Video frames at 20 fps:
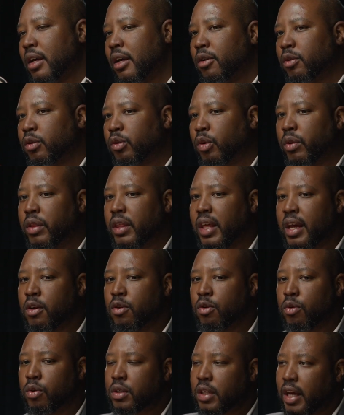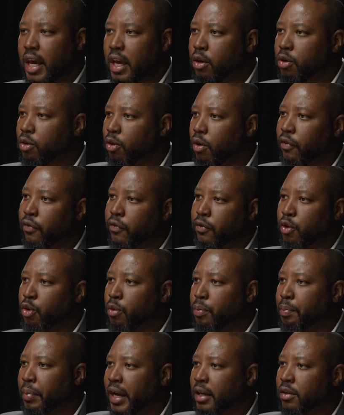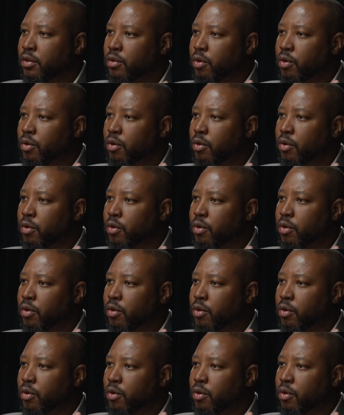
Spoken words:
So then you take your view based